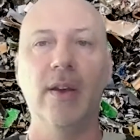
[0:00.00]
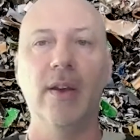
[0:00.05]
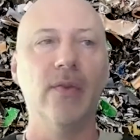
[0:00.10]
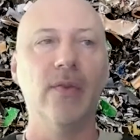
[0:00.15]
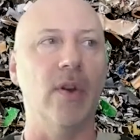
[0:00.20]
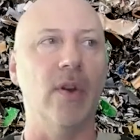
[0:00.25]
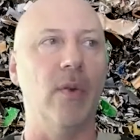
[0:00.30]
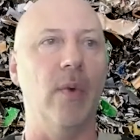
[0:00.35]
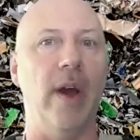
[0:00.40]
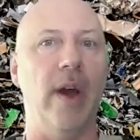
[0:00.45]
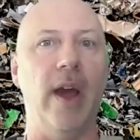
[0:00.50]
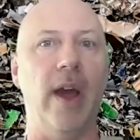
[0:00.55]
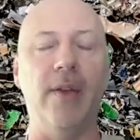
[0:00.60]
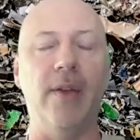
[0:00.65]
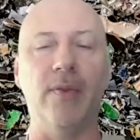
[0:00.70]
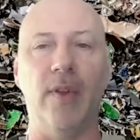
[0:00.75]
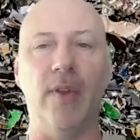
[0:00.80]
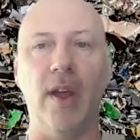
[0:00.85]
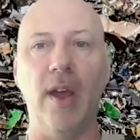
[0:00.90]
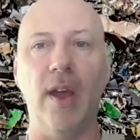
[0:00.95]
So
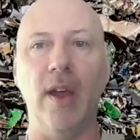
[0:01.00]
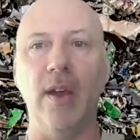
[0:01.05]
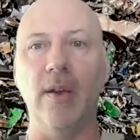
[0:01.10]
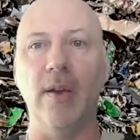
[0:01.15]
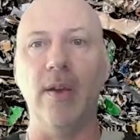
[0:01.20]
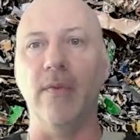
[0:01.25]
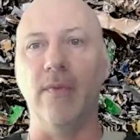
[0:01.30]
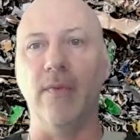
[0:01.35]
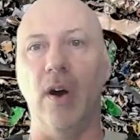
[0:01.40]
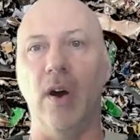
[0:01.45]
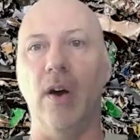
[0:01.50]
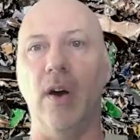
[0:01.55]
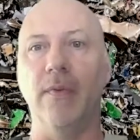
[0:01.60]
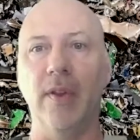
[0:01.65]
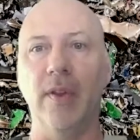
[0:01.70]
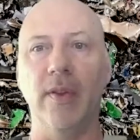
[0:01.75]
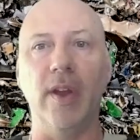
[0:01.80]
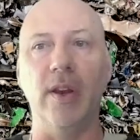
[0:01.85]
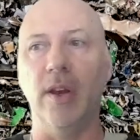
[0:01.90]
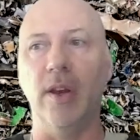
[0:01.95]
as they evolved,
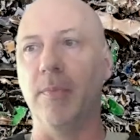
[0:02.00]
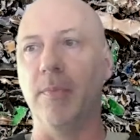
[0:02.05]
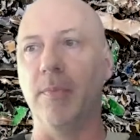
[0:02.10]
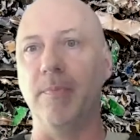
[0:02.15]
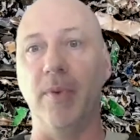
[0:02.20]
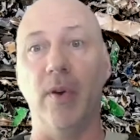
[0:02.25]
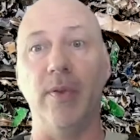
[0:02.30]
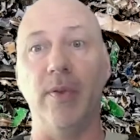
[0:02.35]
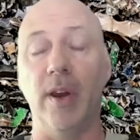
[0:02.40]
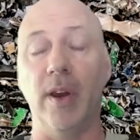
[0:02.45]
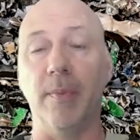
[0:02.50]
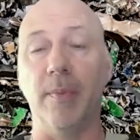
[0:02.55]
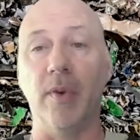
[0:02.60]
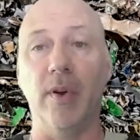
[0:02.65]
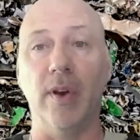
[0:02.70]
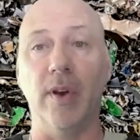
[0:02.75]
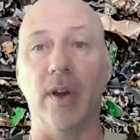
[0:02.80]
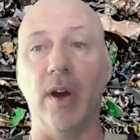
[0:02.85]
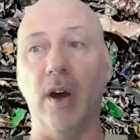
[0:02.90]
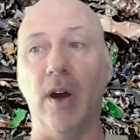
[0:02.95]
and they did both end up
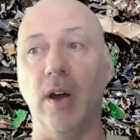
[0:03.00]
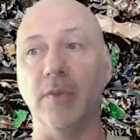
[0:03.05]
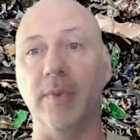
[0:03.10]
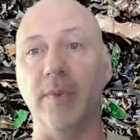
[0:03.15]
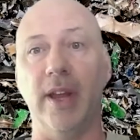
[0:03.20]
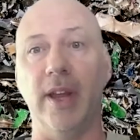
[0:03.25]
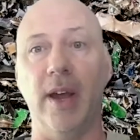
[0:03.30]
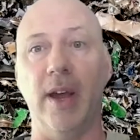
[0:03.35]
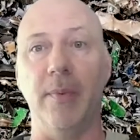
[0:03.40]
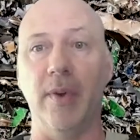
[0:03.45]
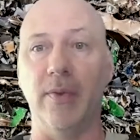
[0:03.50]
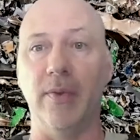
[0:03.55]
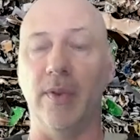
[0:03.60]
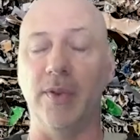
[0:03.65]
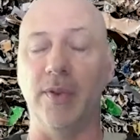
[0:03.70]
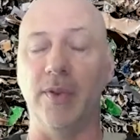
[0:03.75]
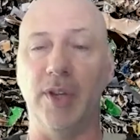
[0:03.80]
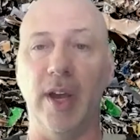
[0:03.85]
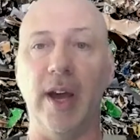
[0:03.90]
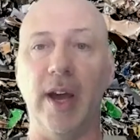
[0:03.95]
going to college. My dad went through
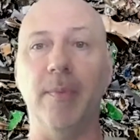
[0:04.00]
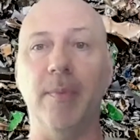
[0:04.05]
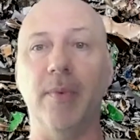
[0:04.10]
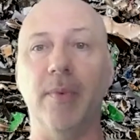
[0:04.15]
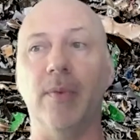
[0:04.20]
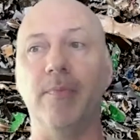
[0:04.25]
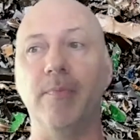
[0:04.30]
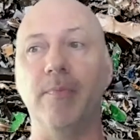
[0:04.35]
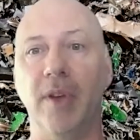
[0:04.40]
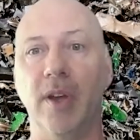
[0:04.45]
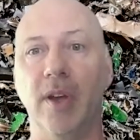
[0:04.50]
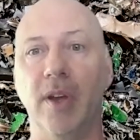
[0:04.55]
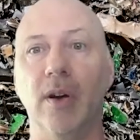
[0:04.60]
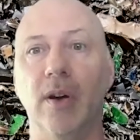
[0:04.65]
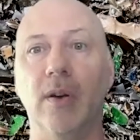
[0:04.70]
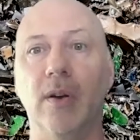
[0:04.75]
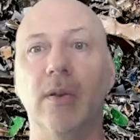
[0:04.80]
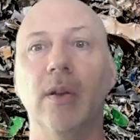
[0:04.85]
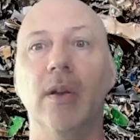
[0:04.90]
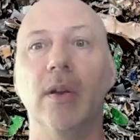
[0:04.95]
the GI
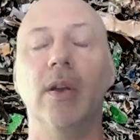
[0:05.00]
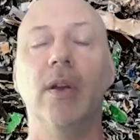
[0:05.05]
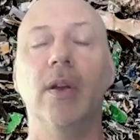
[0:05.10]
Bill,